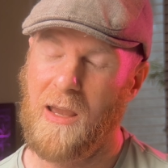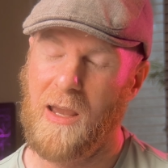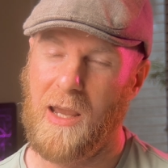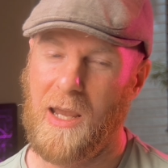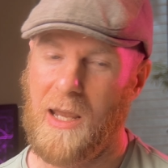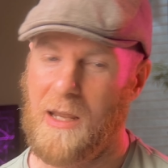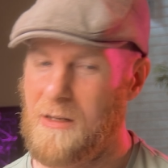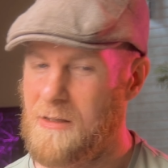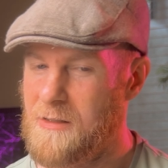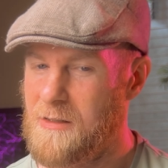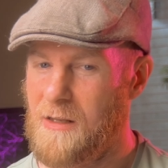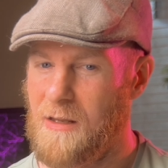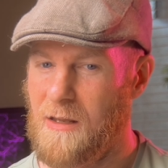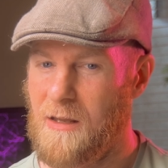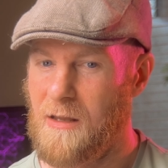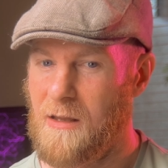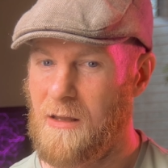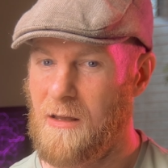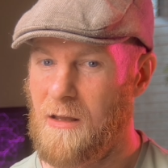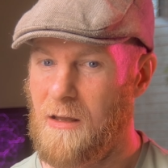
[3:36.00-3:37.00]
and
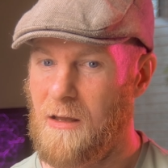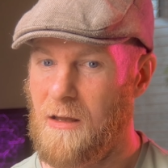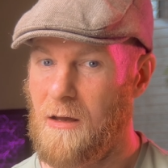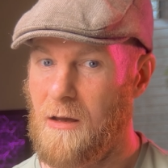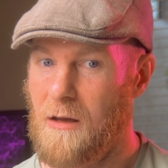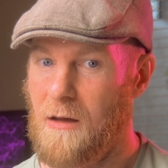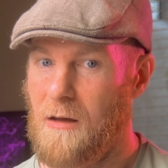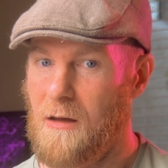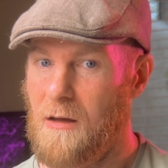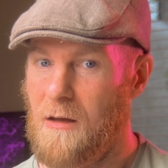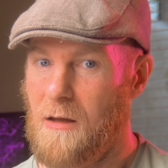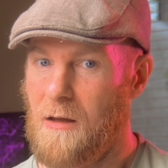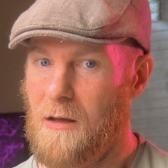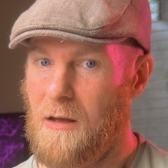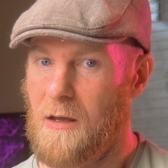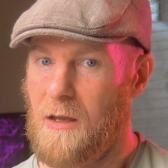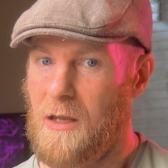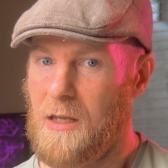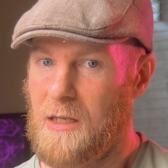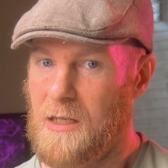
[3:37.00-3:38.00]

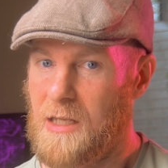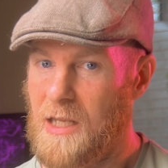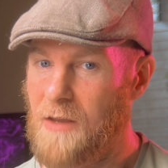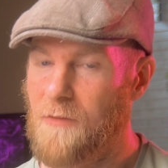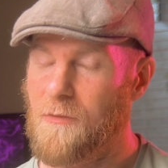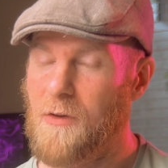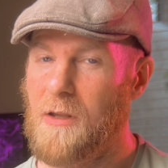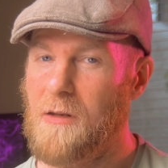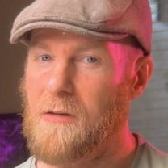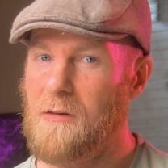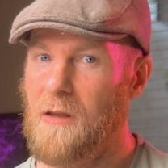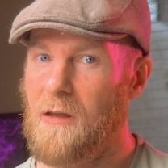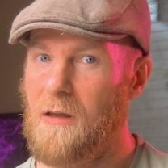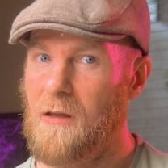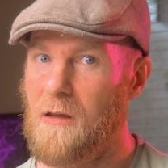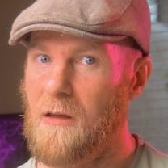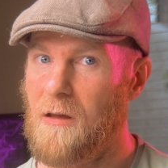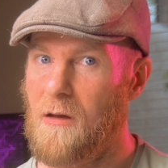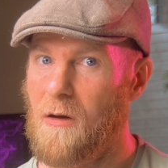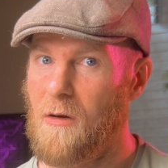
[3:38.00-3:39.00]
even
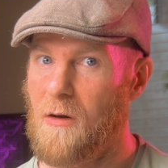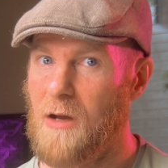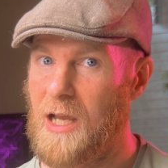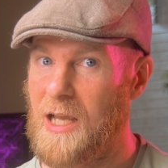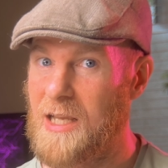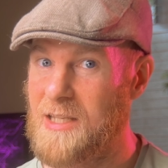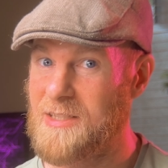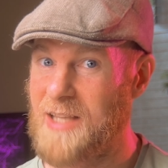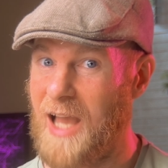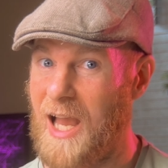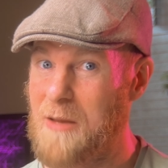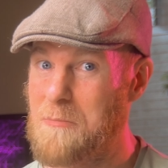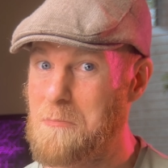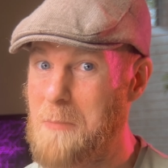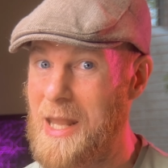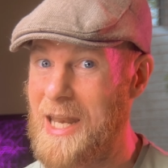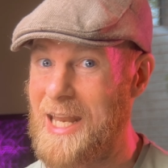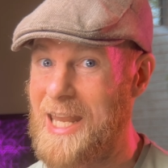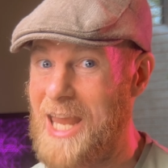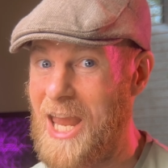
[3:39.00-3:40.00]
exact
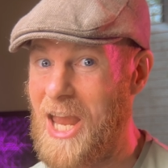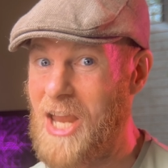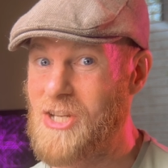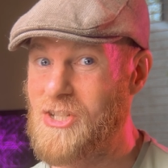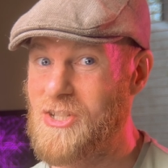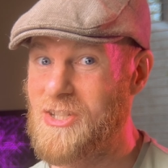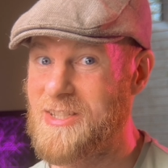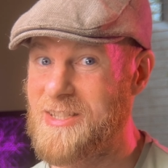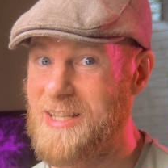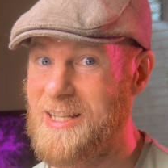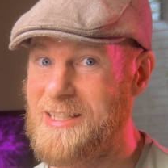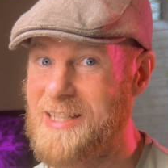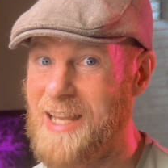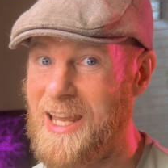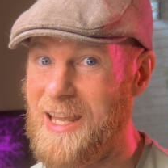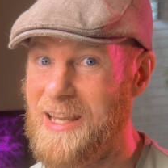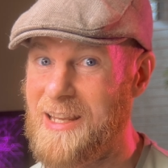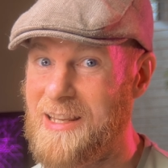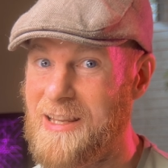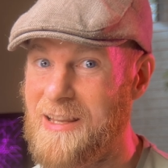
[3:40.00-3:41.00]
medications to
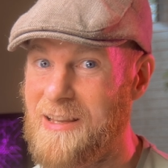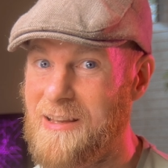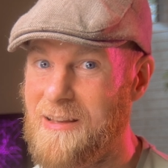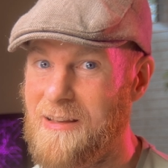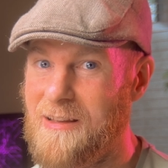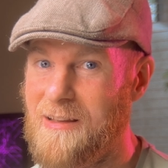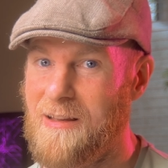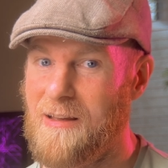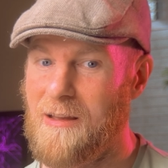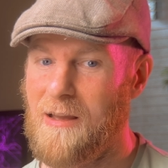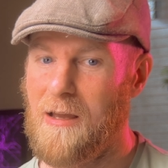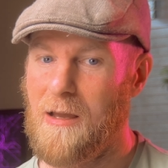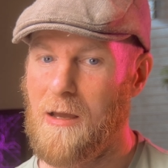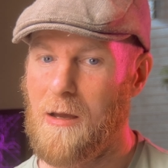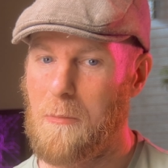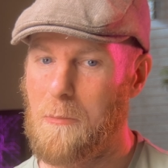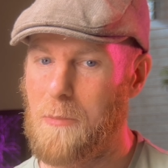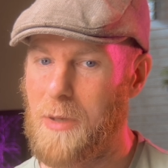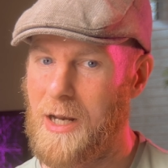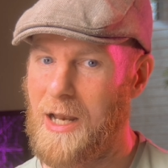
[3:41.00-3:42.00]
take.
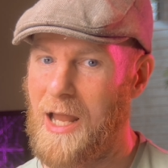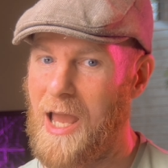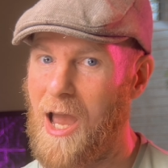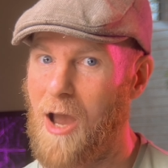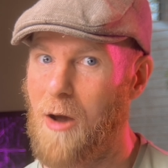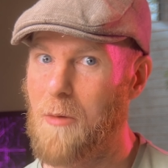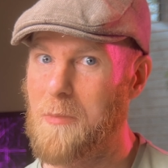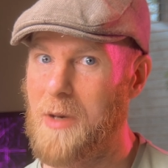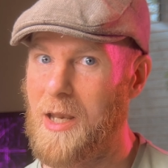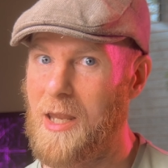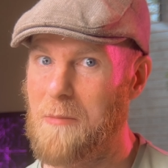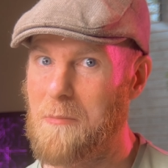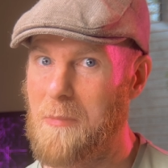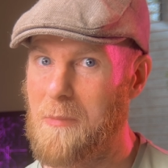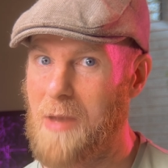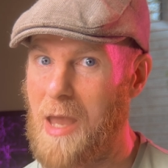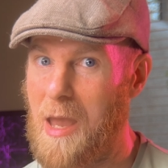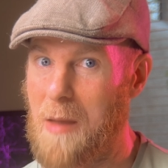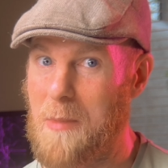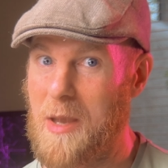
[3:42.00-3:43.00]
But how many
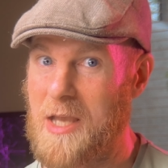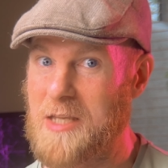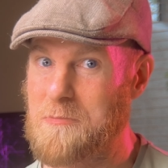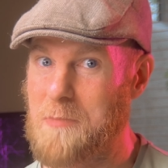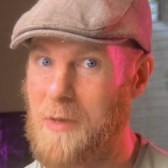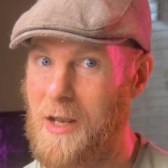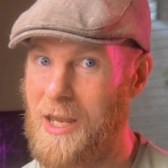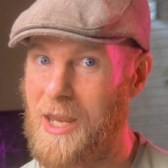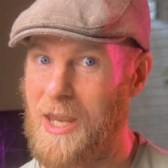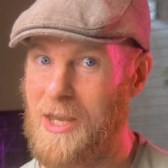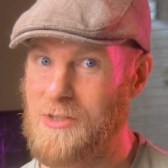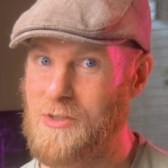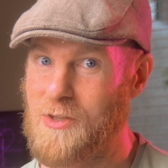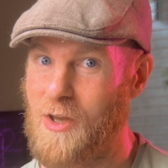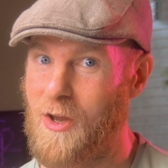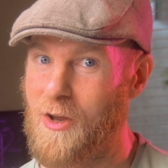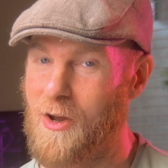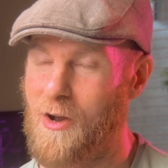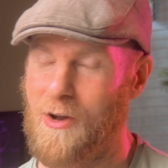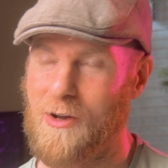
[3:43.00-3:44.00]
MS medications
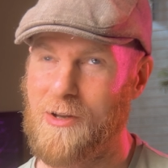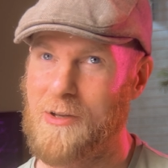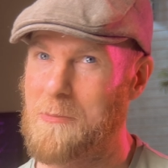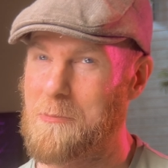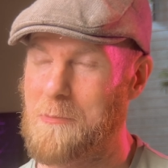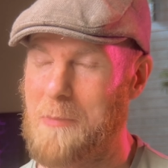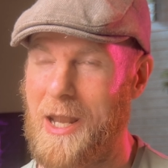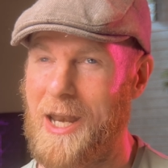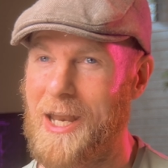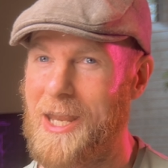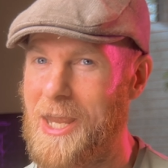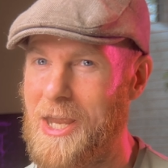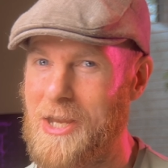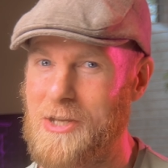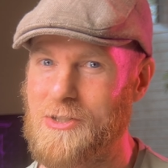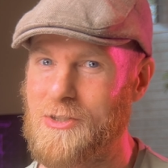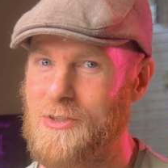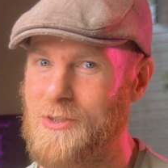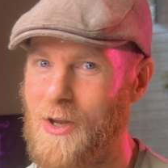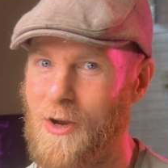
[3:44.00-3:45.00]
are,
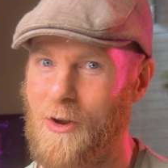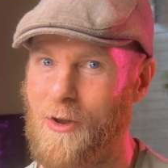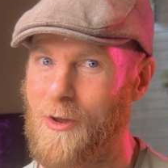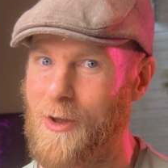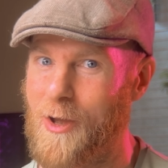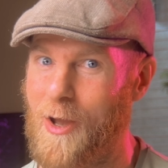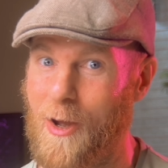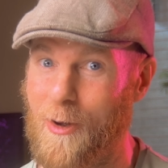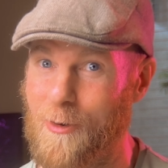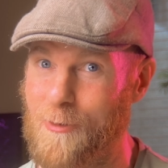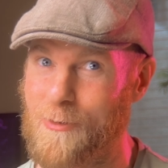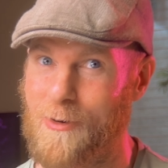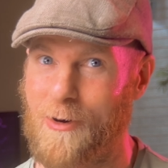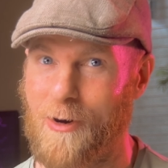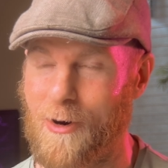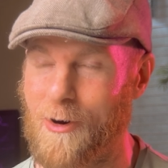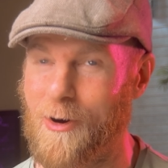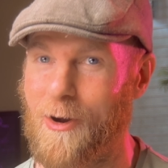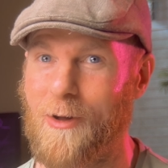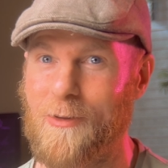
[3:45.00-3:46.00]
medications are out
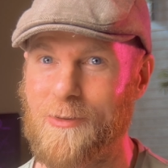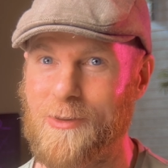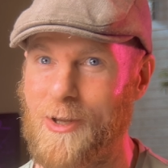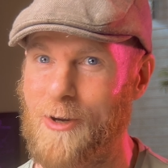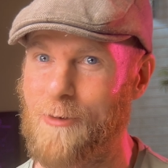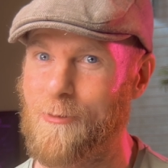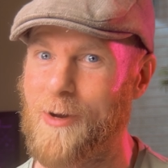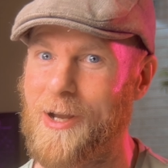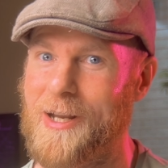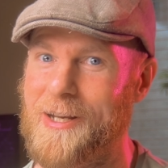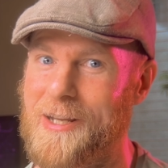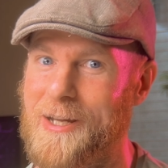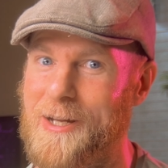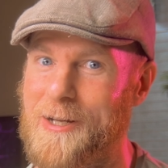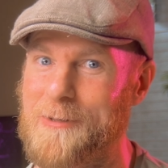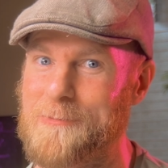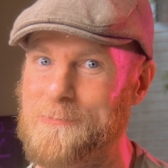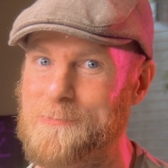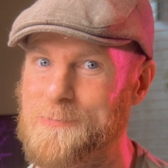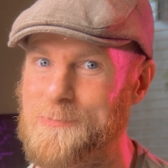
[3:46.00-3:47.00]
are out there right
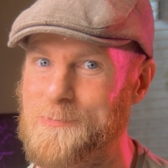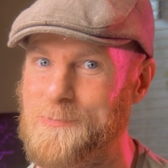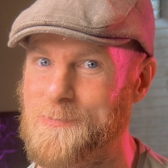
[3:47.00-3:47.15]
now?